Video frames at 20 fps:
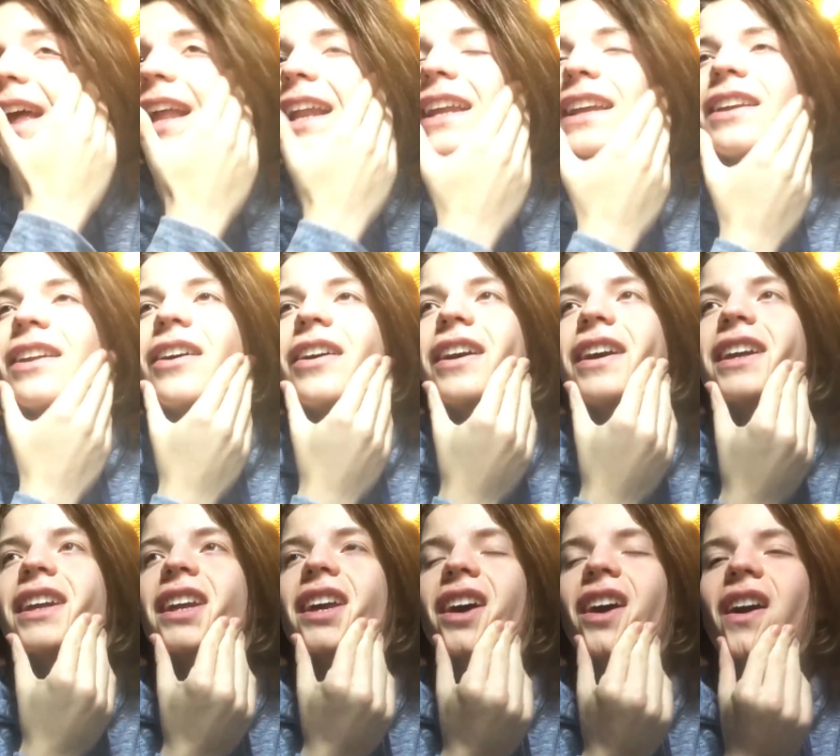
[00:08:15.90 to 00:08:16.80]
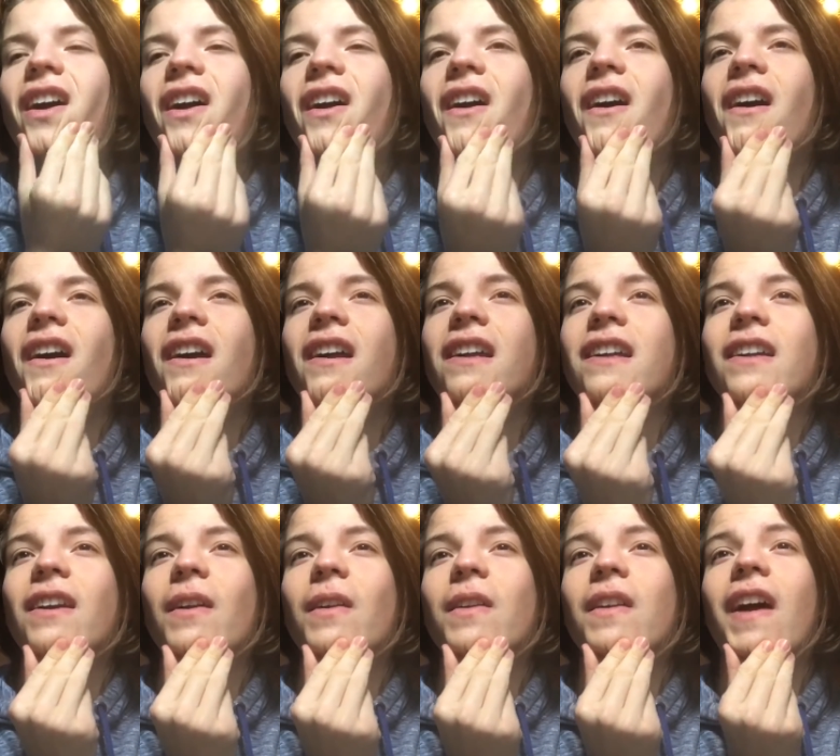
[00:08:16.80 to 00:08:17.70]
Ellie and I are
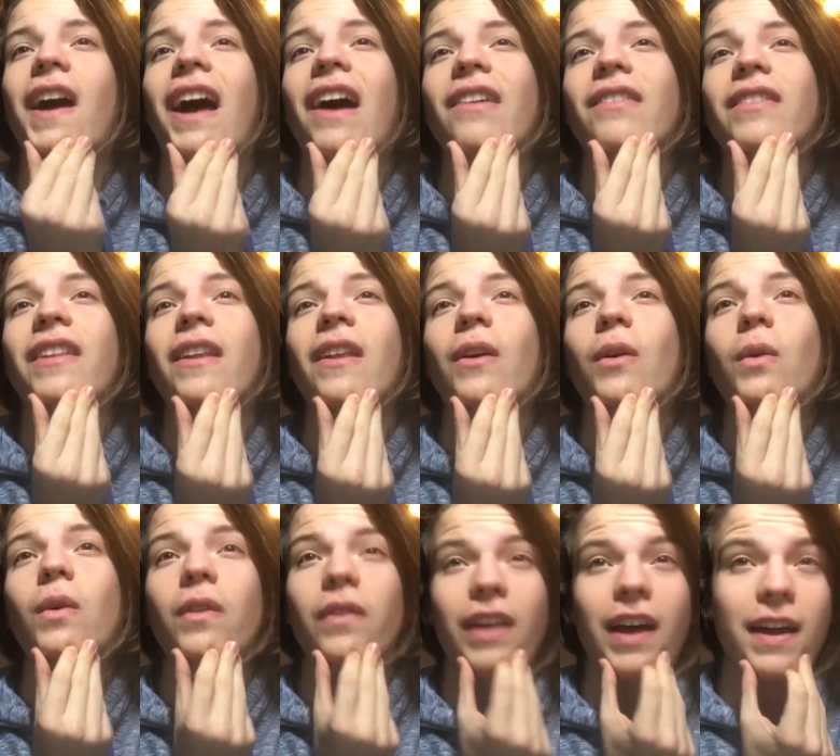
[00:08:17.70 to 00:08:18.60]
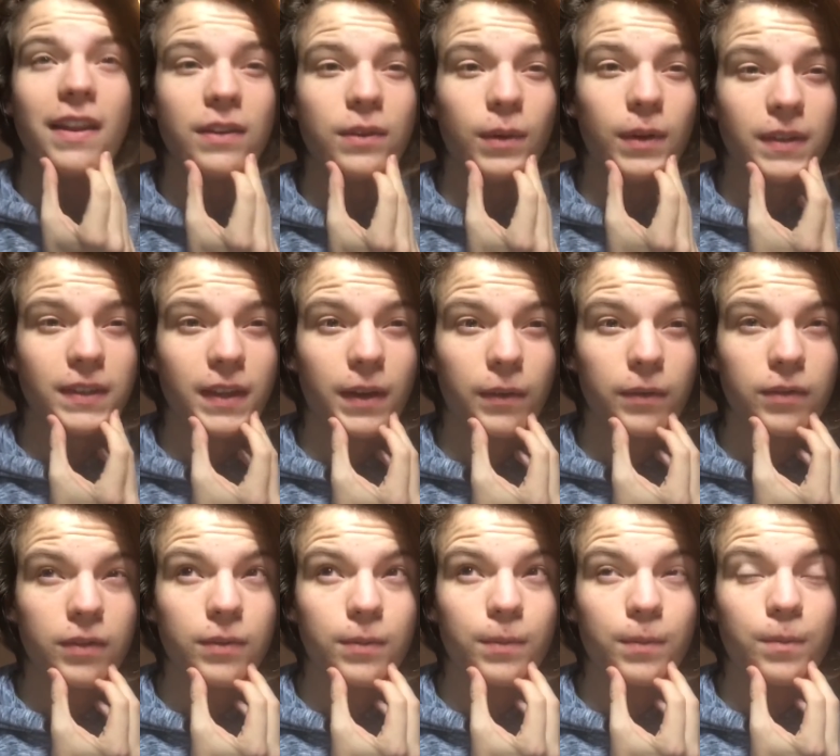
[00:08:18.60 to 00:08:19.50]
going to have all of that to
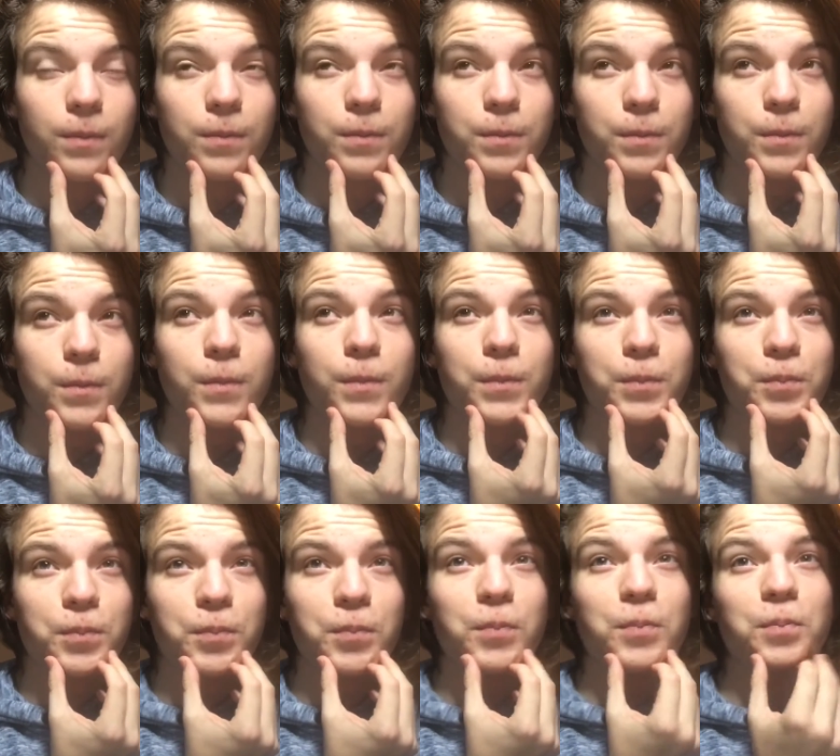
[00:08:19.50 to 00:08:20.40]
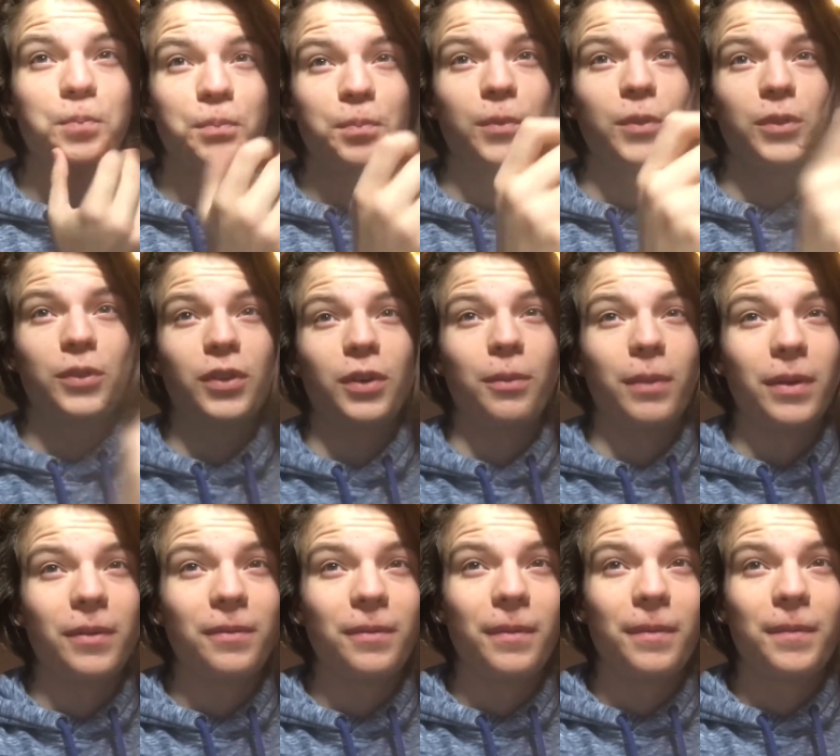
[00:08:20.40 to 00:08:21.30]
ourselves. It's going to
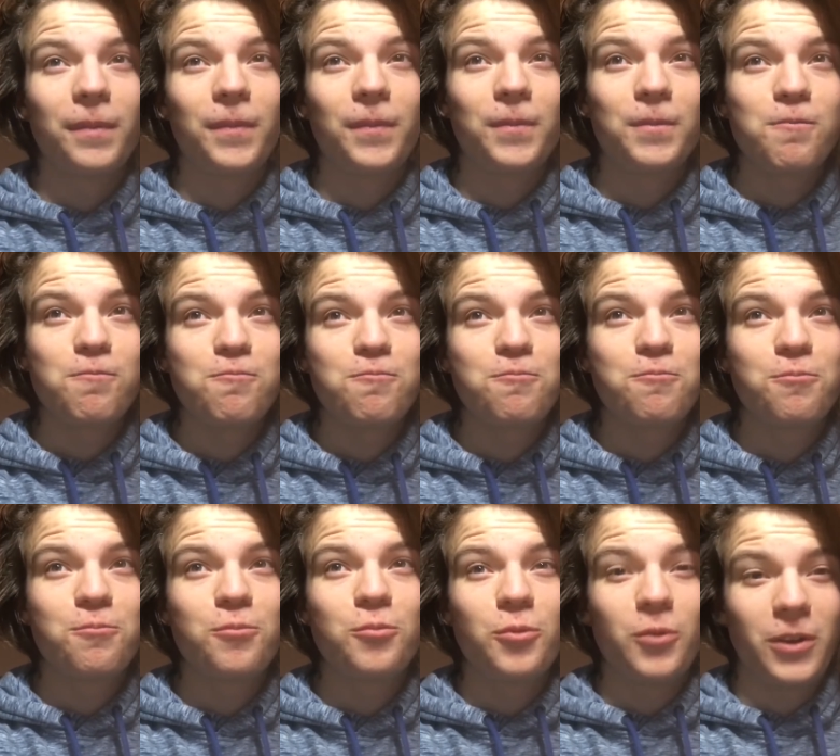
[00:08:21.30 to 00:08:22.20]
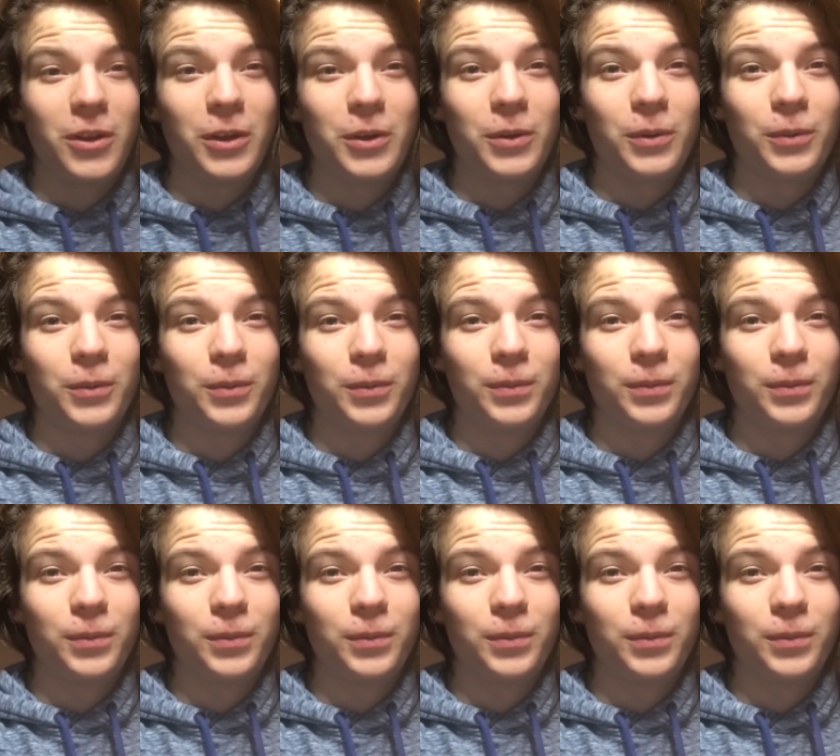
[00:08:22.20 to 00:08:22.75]
be pretty cool.